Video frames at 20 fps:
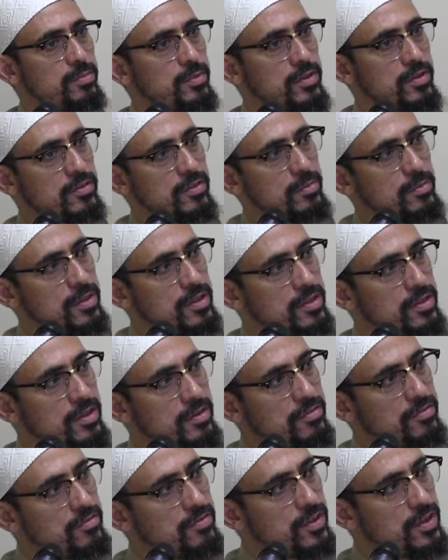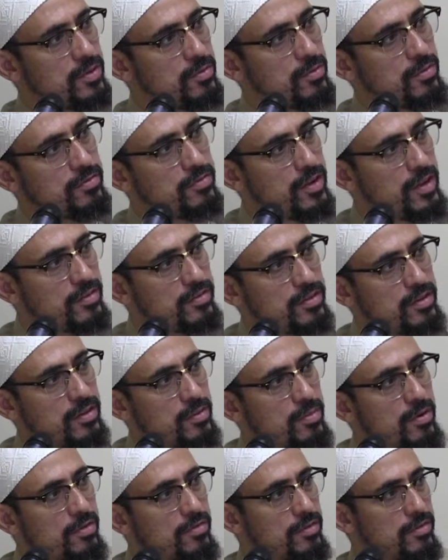because it meant their feet were facing the
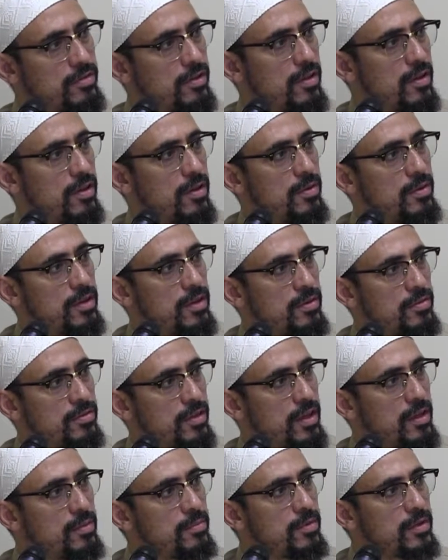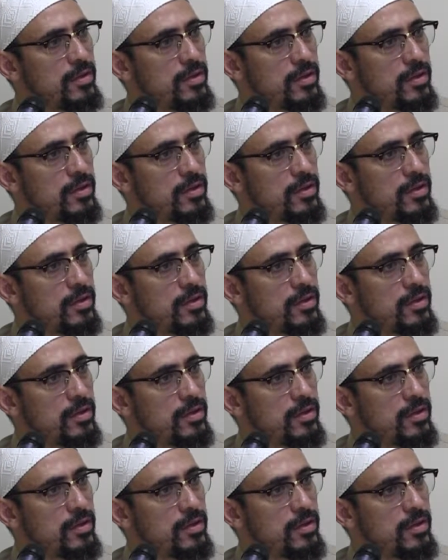Prophet sallallahu alaihi wasallam.